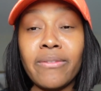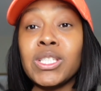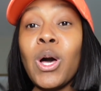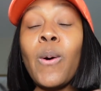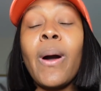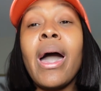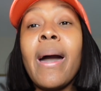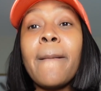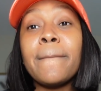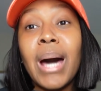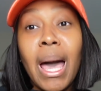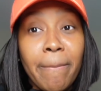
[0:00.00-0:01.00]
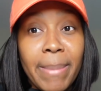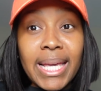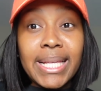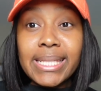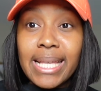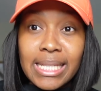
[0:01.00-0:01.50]
So my
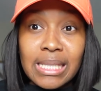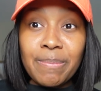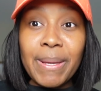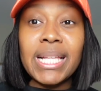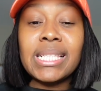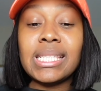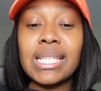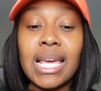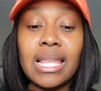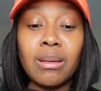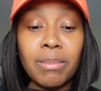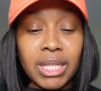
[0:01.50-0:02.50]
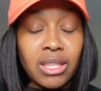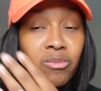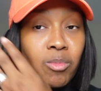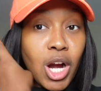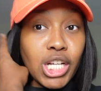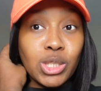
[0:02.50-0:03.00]
biggest expense in the month of
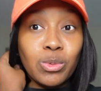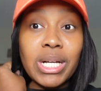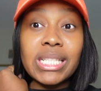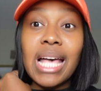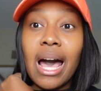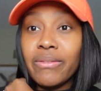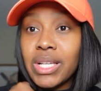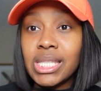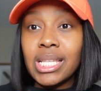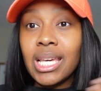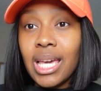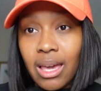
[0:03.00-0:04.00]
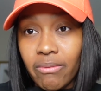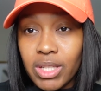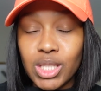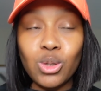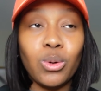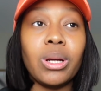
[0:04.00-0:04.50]
March was obviously
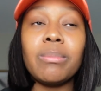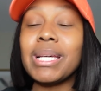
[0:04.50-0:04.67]
inventory,